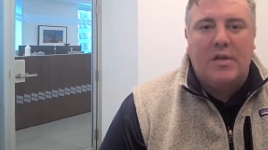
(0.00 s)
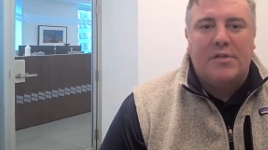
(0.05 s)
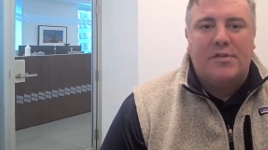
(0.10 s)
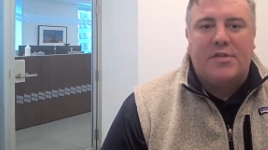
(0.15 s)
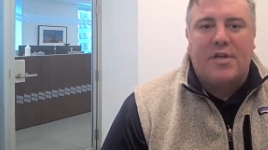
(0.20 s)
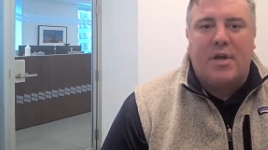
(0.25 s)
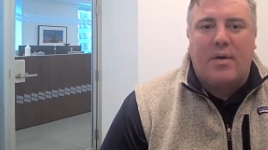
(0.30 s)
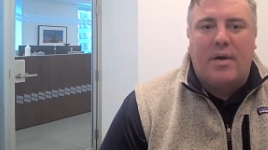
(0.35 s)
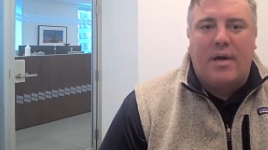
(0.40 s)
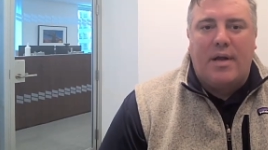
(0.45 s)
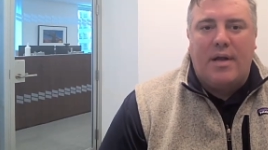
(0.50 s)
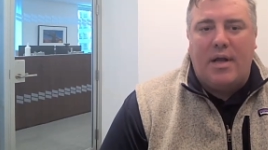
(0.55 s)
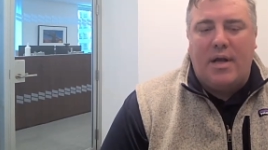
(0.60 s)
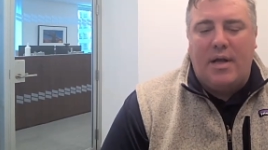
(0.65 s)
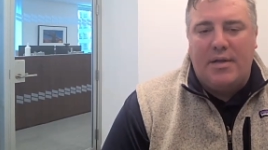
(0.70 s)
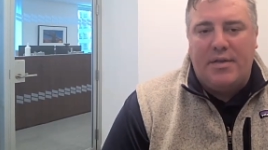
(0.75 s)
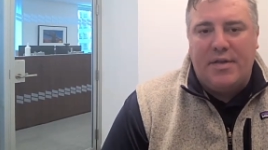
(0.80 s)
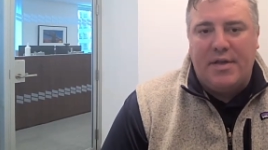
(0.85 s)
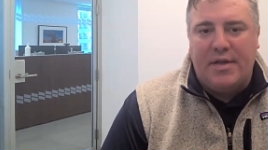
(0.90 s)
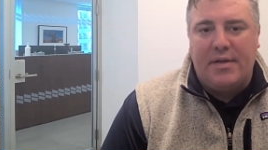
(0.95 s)
So
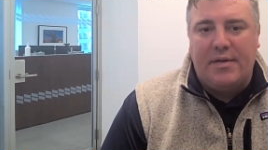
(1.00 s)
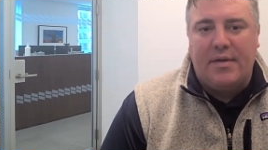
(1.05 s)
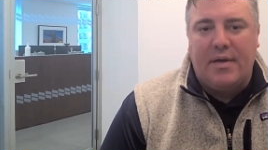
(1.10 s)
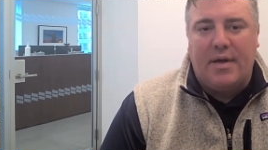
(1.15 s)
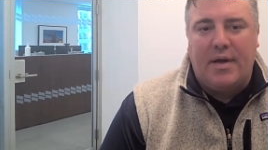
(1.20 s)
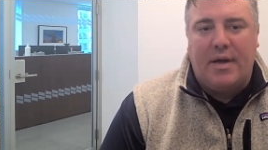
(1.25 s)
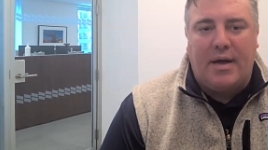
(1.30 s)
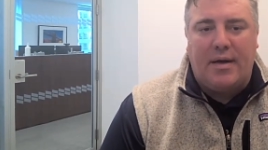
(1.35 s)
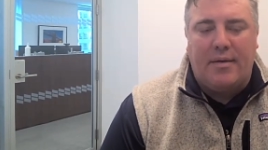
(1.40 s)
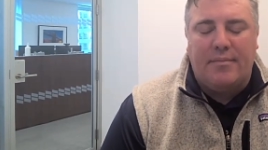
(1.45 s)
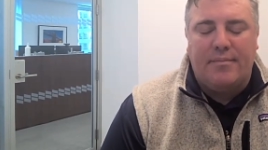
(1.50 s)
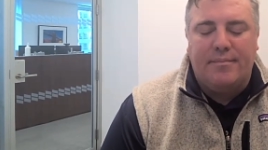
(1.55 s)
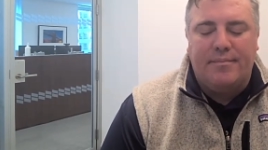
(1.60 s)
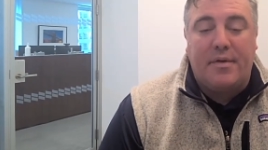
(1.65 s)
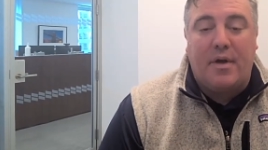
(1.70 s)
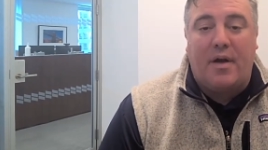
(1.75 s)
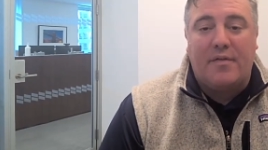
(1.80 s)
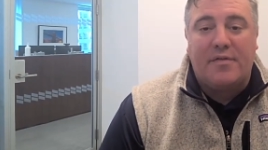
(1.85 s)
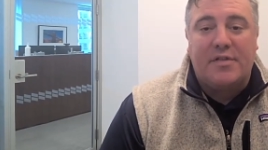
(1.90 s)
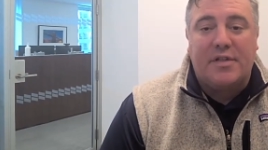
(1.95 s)
I think
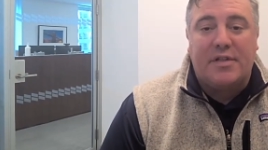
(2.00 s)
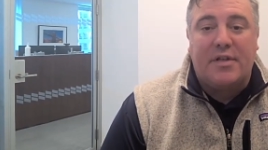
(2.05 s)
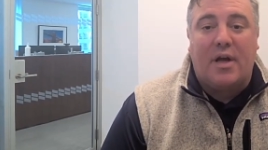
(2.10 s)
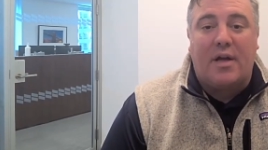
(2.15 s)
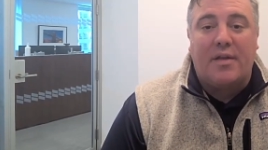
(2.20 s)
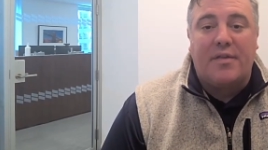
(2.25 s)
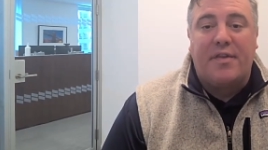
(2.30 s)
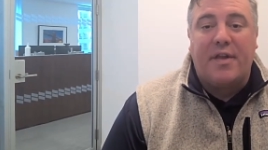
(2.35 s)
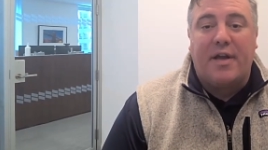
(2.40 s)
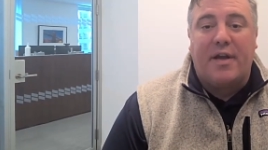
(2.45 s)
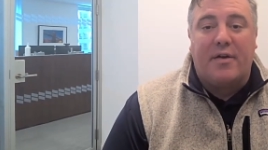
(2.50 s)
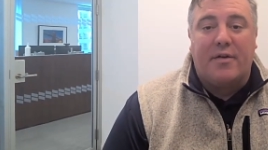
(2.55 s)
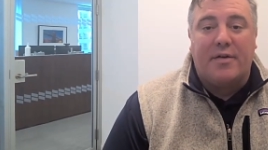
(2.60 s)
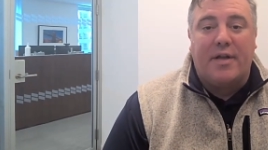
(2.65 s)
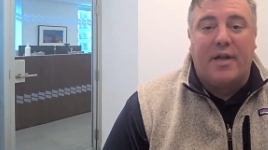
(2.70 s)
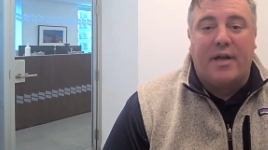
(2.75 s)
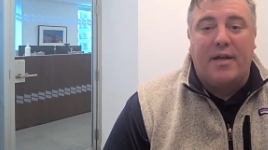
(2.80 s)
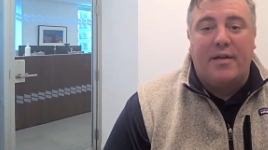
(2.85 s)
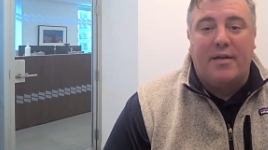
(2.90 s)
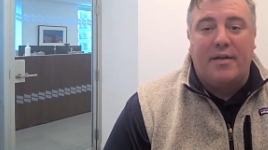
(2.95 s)
obviously not there
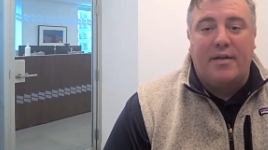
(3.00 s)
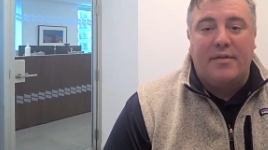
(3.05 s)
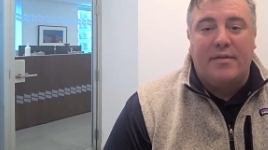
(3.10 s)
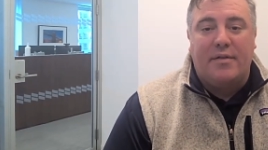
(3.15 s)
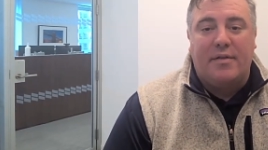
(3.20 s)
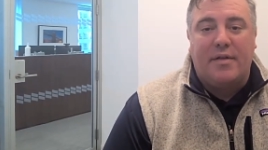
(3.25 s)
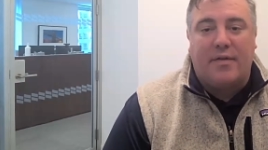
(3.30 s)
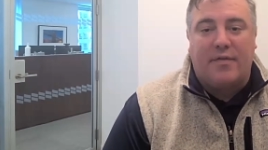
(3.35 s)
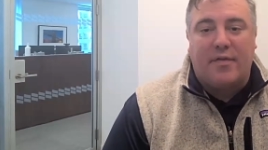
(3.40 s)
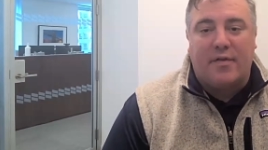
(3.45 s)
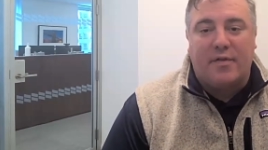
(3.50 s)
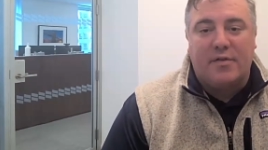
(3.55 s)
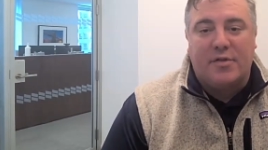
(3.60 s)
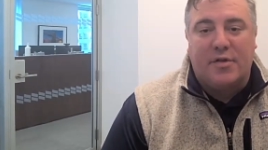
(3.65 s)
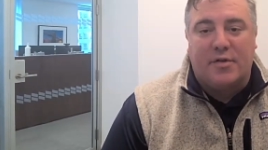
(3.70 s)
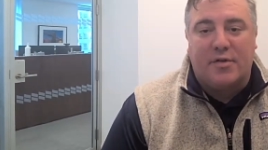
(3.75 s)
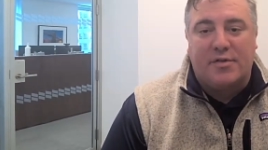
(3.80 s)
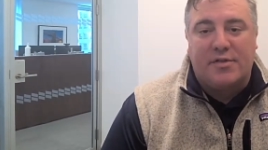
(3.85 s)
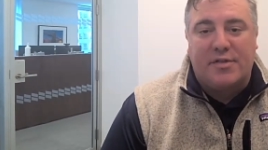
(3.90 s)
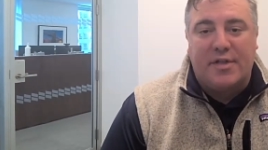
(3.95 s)
yet in different
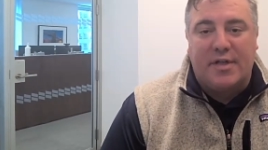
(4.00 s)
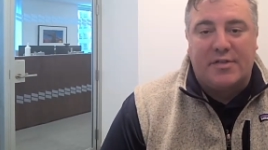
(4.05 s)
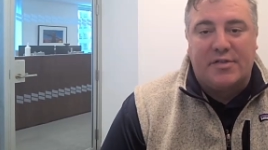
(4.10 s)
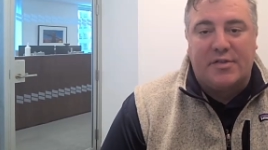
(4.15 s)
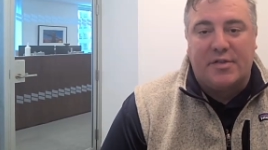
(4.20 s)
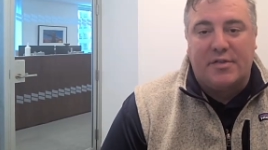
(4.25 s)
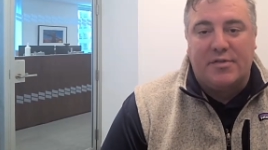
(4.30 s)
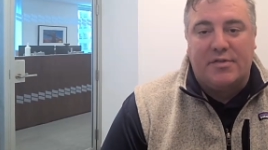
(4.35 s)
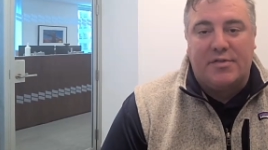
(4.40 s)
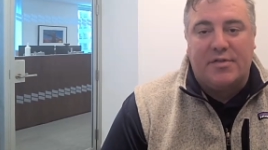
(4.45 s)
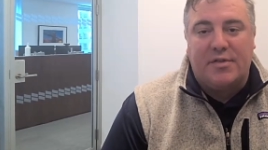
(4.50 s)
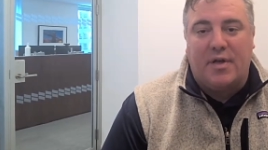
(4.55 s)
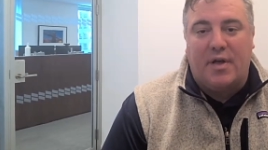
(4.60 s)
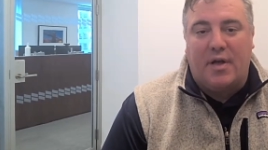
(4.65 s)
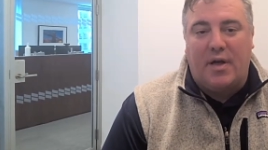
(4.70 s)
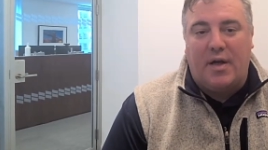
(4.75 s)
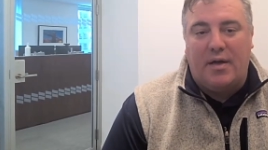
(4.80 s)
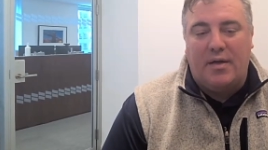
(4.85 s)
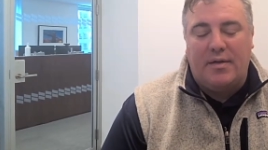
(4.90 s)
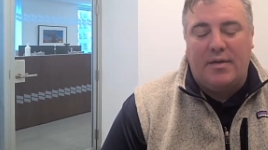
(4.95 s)
jurisdictions.
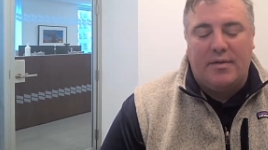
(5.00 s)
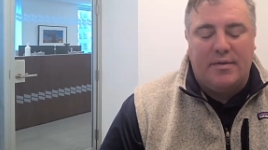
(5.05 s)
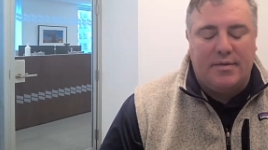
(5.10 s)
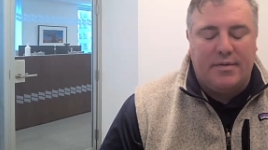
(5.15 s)
One